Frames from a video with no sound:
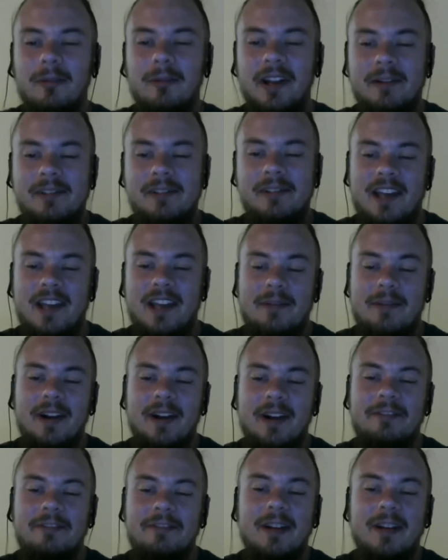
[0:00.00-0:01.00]
when I was at
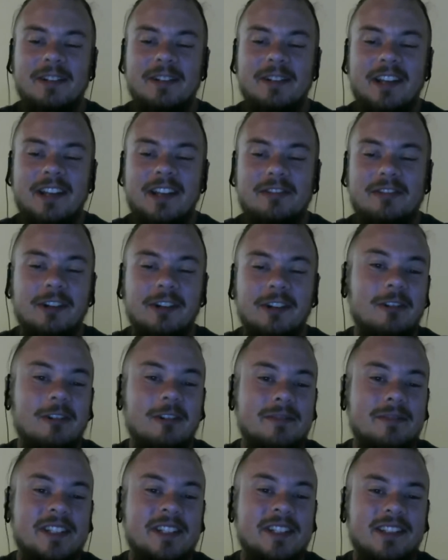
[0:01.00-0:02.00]
my family's house for
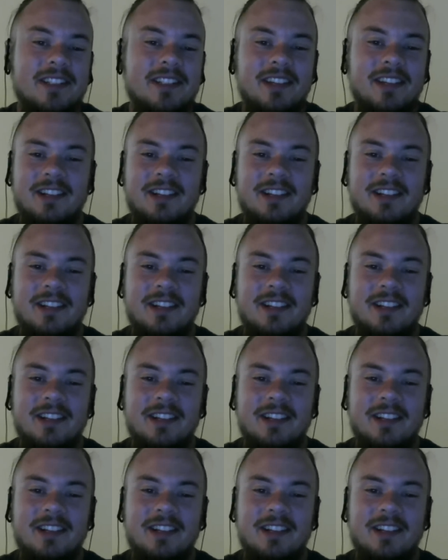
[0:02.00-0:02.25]
Christmas